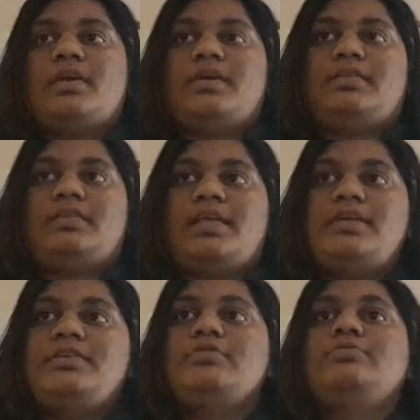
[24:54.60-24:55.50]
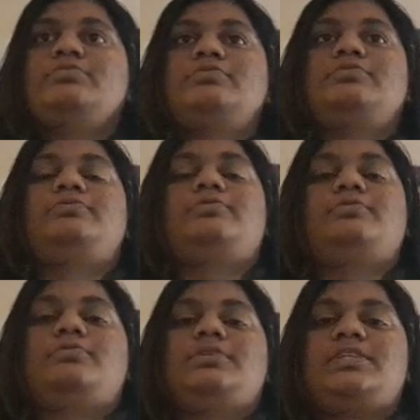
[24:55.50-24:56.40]
And thank you for
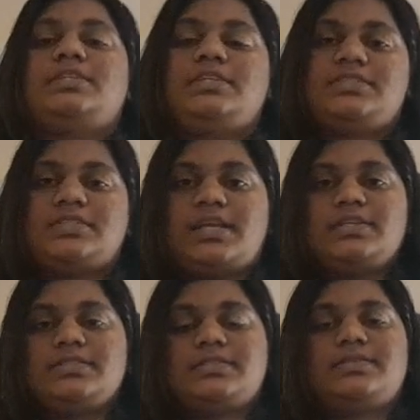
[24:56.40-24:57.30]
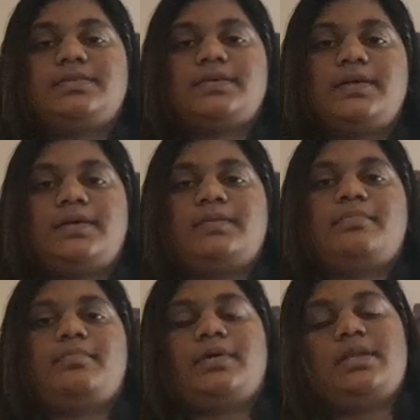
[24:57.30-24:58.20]
watching this class.
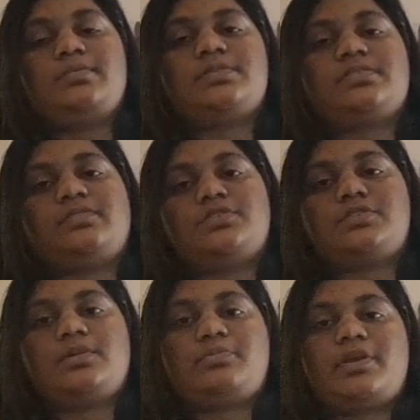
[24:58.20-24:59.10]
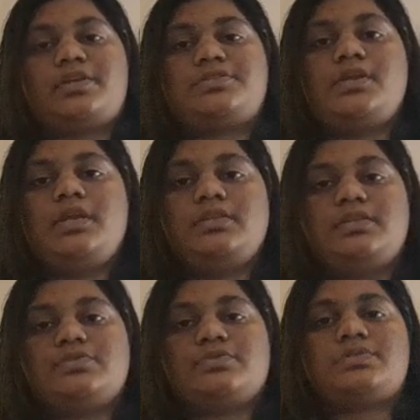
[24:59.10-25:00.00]
My name is Avanshna and
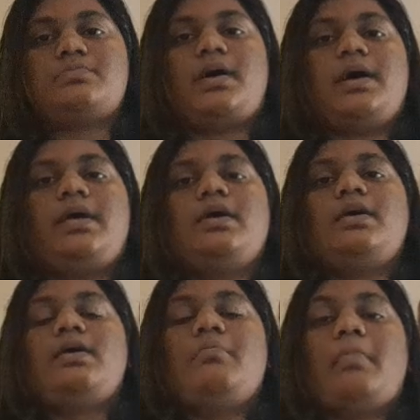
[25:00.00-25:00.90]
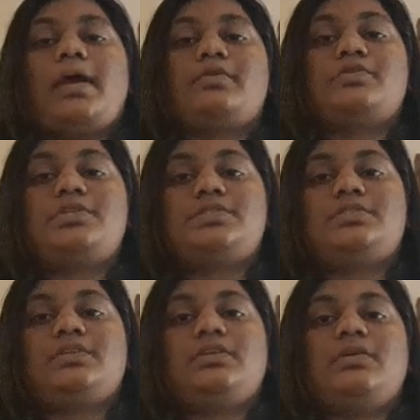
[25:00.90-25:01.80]
this was my micro
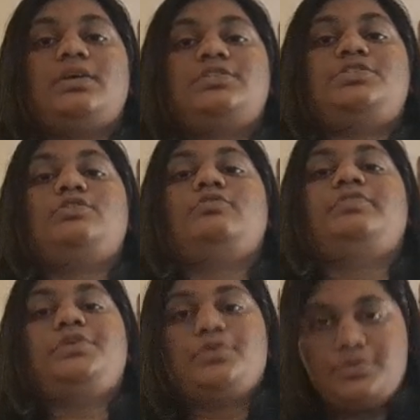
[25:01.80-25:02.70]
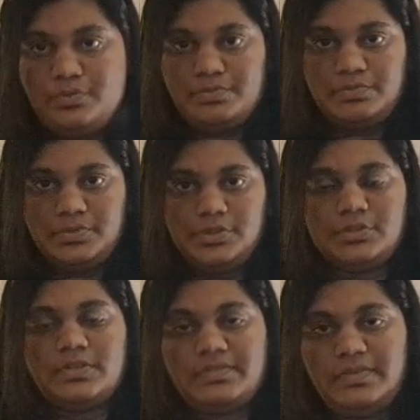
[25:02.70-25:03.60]
teaching
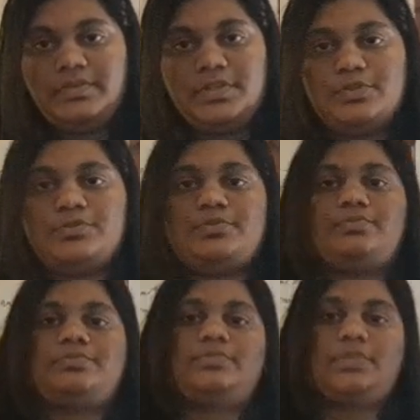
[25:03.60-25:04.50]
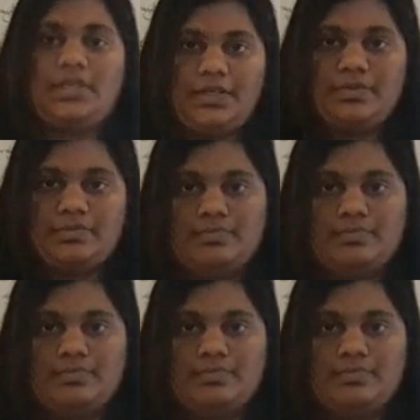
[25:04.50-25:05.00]
geography video 2. Thank you.